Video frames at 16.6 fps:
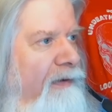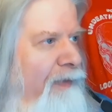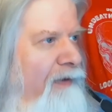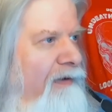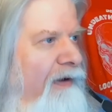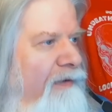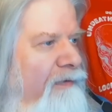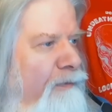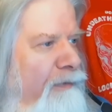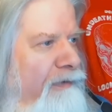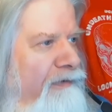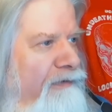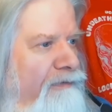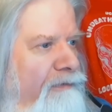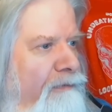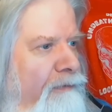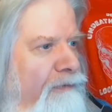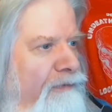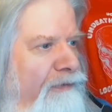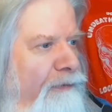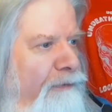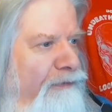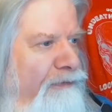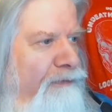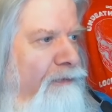the Netherese grew
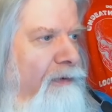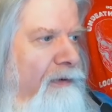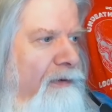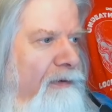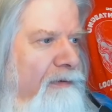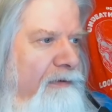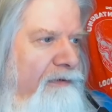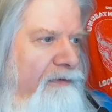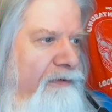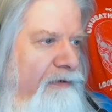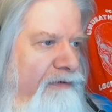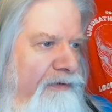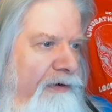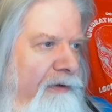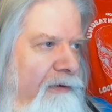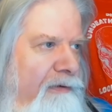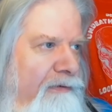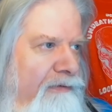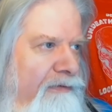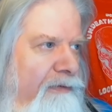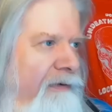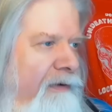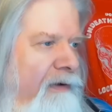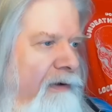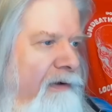so strong that they challenged
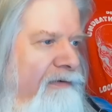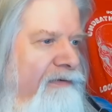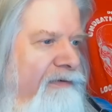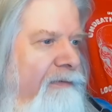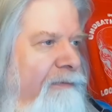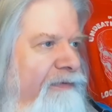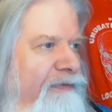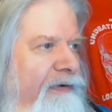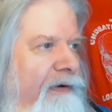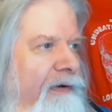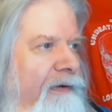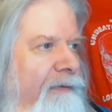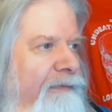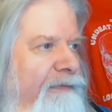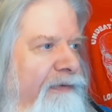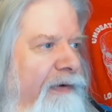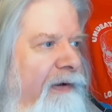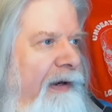the gods themselves.